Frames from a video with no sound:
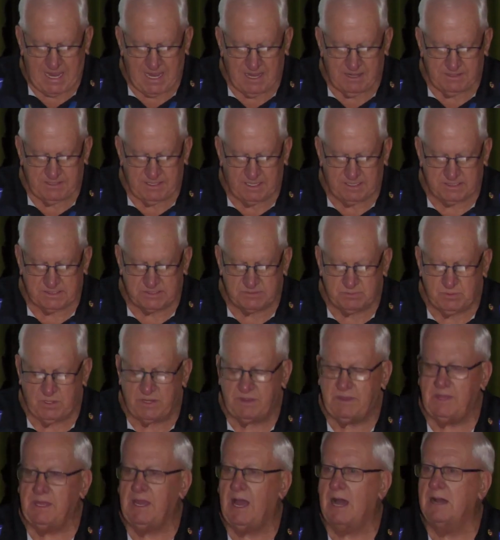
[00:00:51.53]
outings
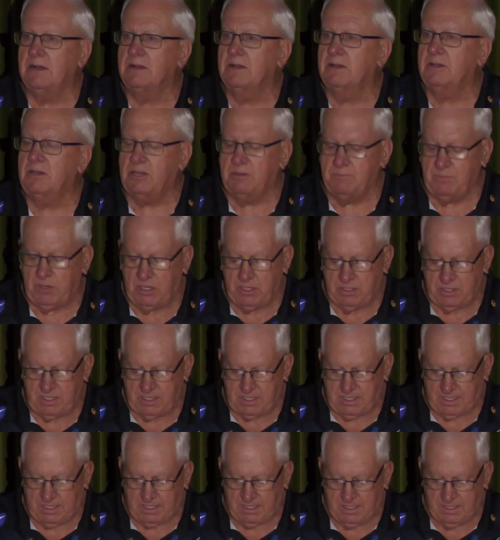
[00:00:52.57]
with the younger
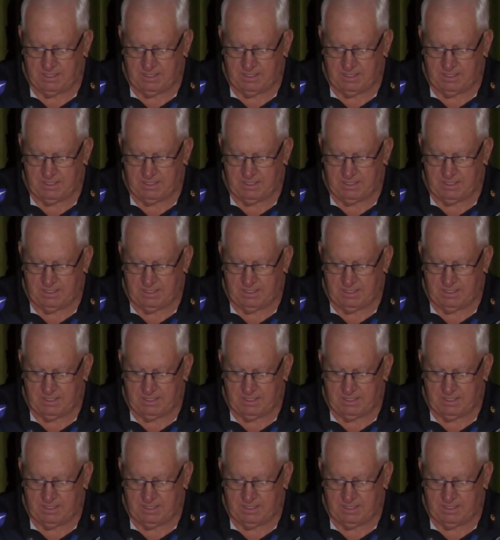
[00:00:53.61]
community,